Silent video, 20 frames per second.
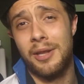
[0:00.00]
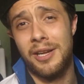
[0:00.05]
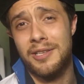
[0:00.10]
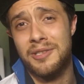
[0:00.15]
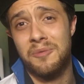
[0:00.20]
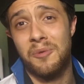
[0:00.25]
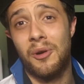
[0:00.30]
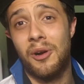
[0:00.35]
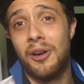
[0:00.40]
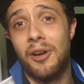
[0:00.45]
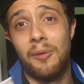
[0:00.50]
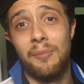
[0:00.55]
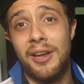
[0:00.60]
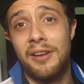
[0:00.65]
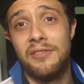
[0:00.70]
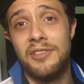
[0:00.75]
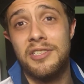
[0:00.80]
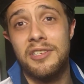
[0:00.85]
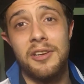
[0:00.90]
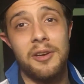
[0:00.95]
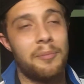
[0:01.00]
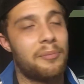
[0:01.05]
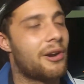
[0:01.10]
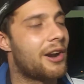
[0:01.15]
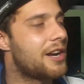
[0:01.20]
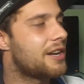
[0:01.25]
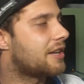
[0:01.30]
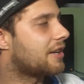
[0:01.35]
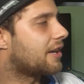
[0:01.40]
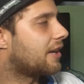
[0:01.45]
That's why I'm never doing
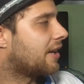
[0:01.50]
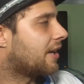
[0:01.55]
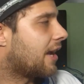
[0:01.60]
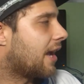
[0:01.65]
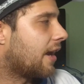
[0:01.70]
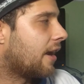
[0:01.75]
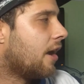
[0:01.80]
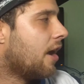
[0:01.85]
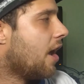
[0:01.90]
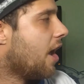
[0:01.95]
braiding again.